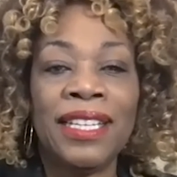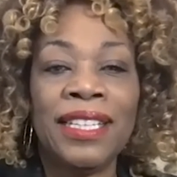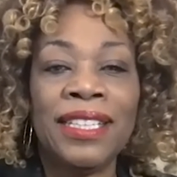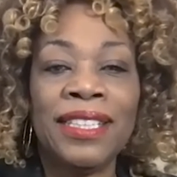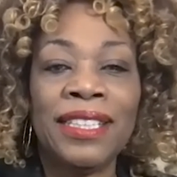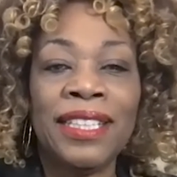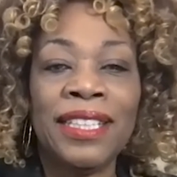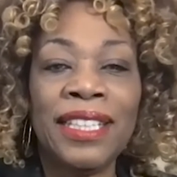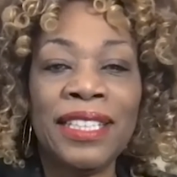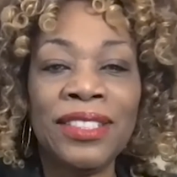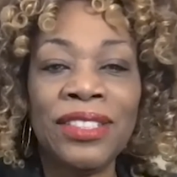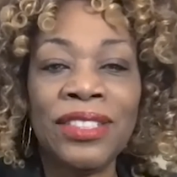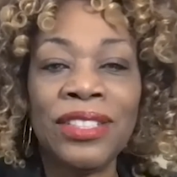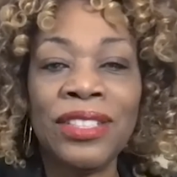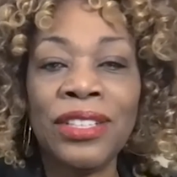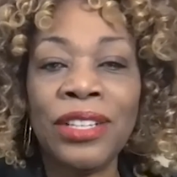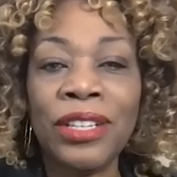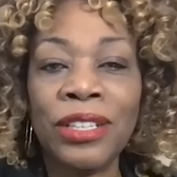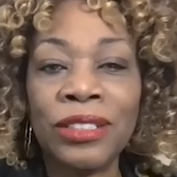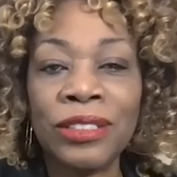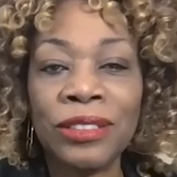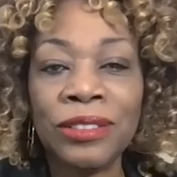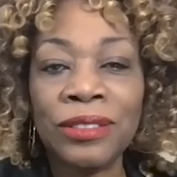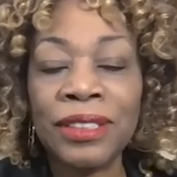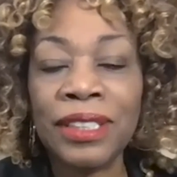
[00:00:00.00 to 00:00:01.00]
I'd like to
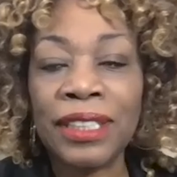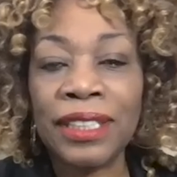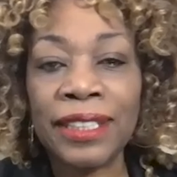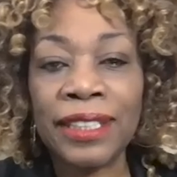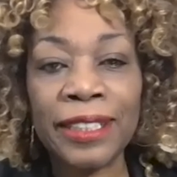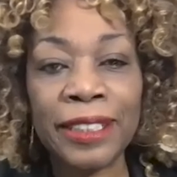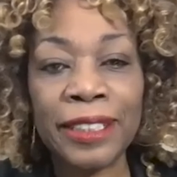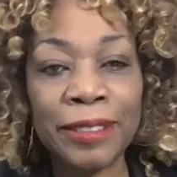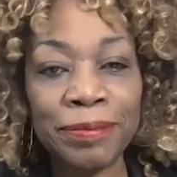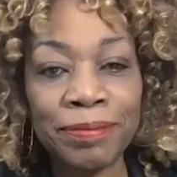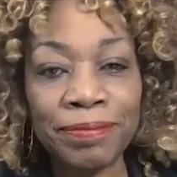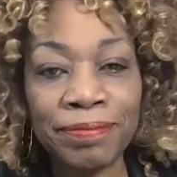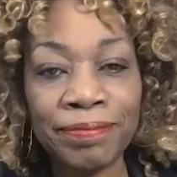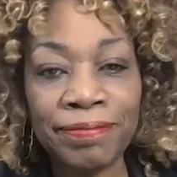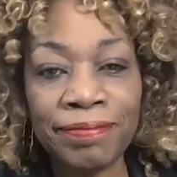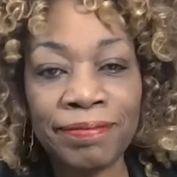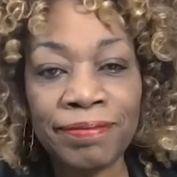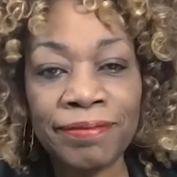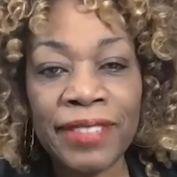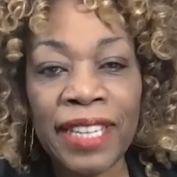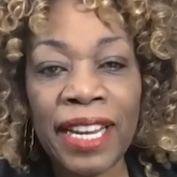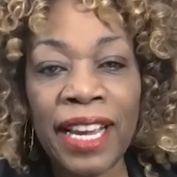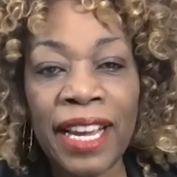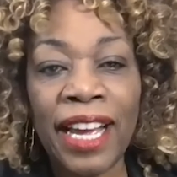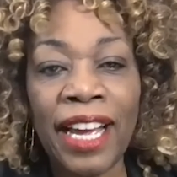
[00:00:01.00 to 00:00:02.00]
know,
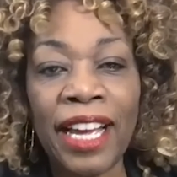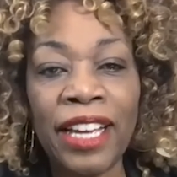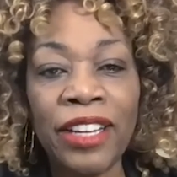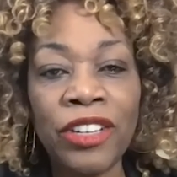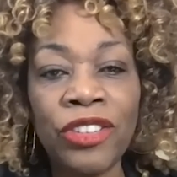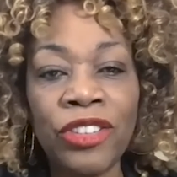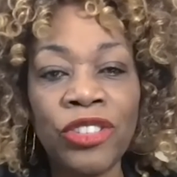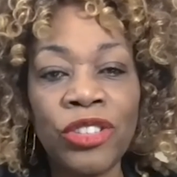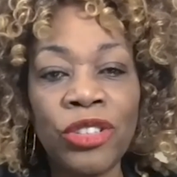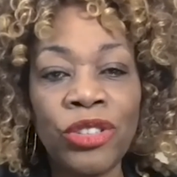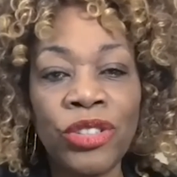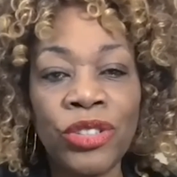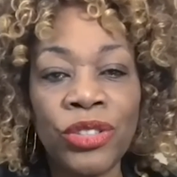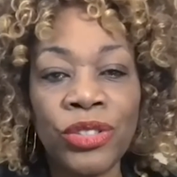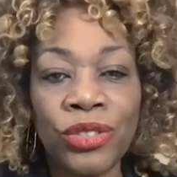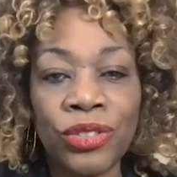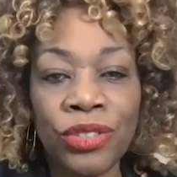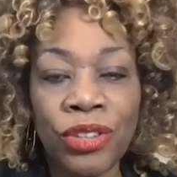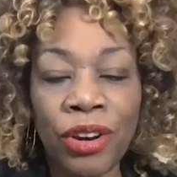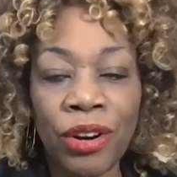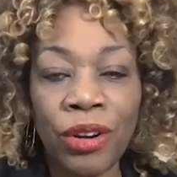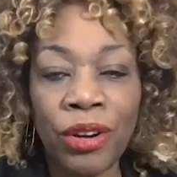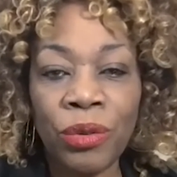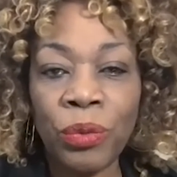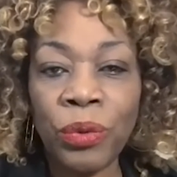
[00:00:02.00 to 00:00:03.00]
how did you
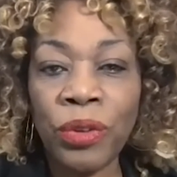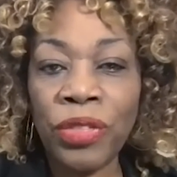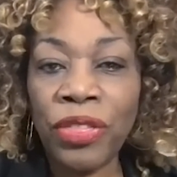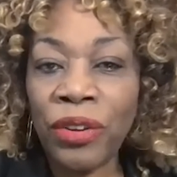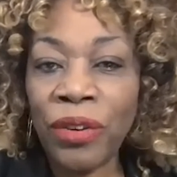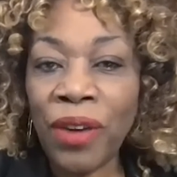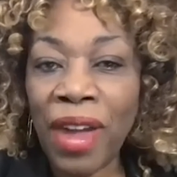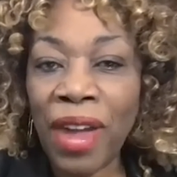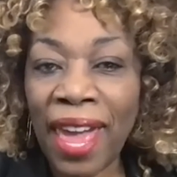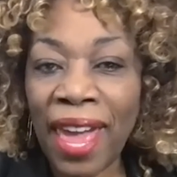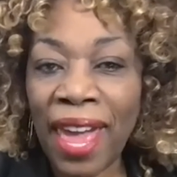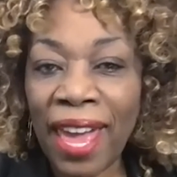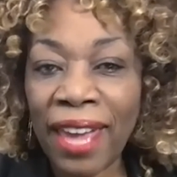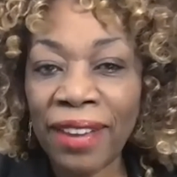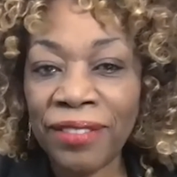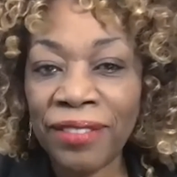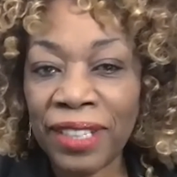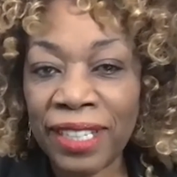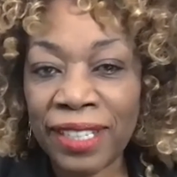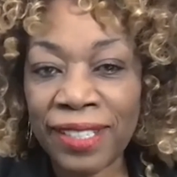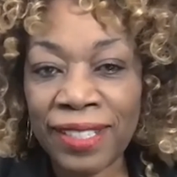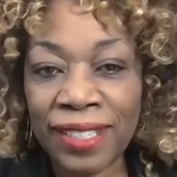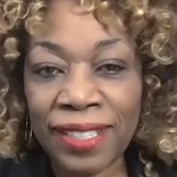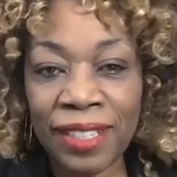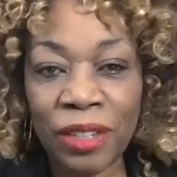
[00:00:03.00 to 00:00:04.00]
start with your
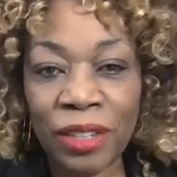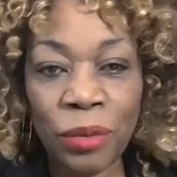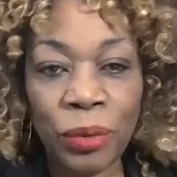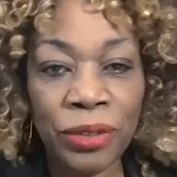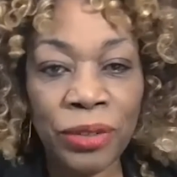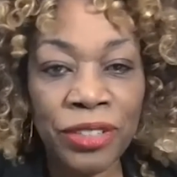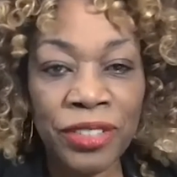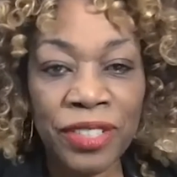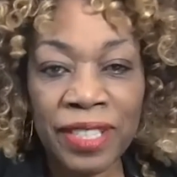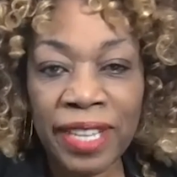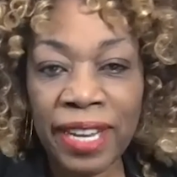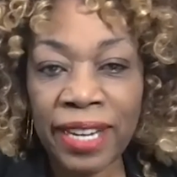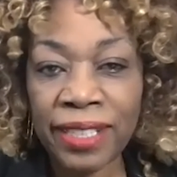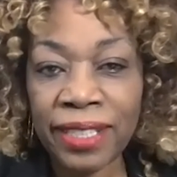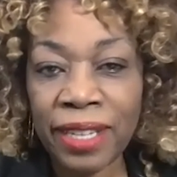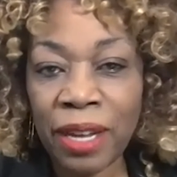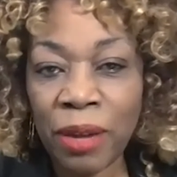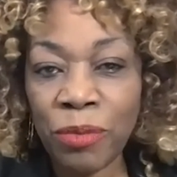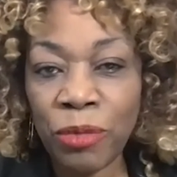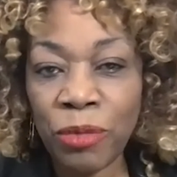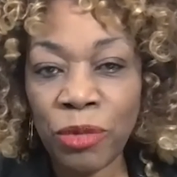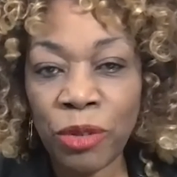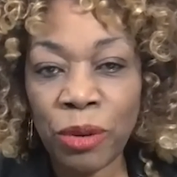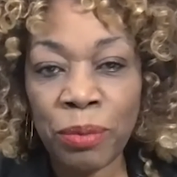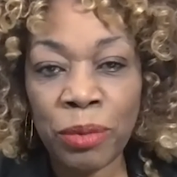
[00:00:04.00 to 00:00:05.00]
advocacy? Where does that
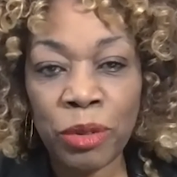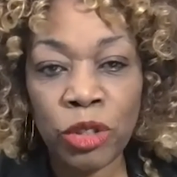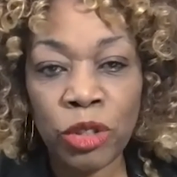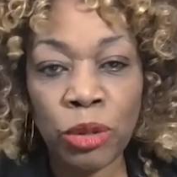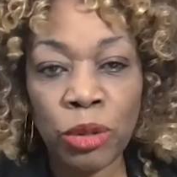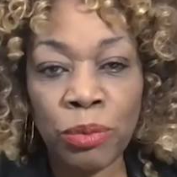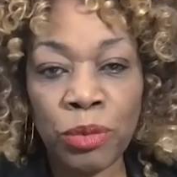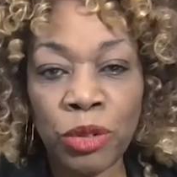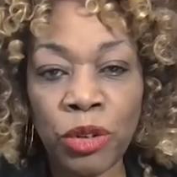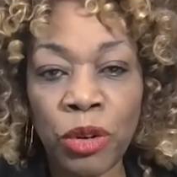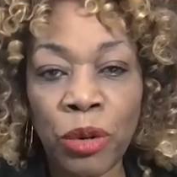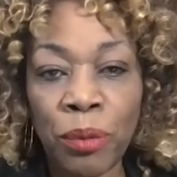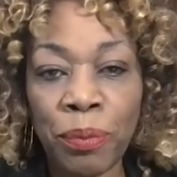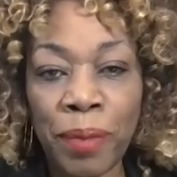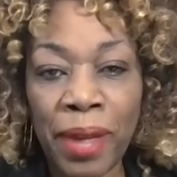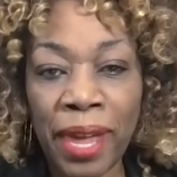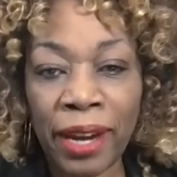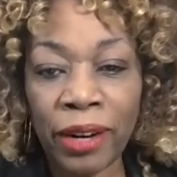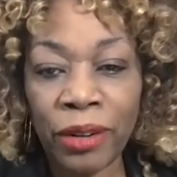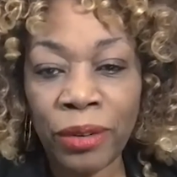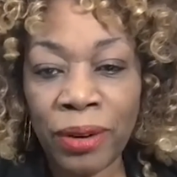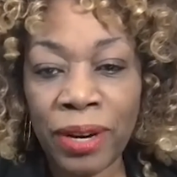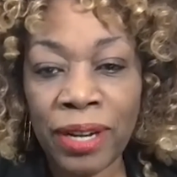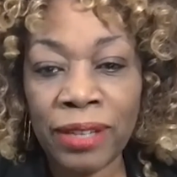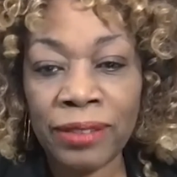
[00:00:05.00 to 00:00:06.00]
come from in terms of your
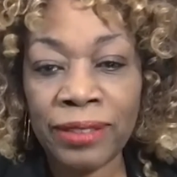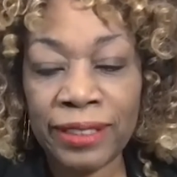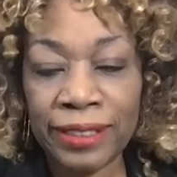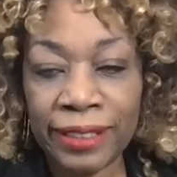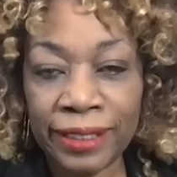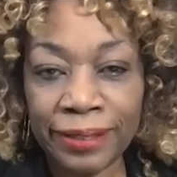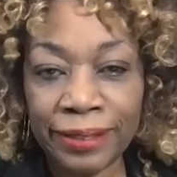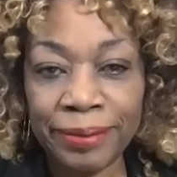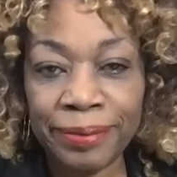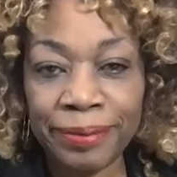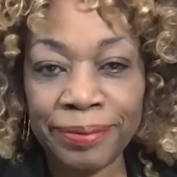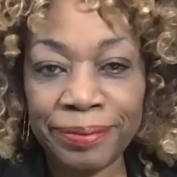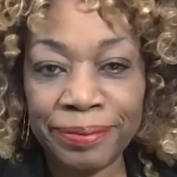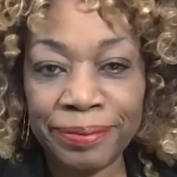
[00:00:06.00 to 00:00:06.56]
background?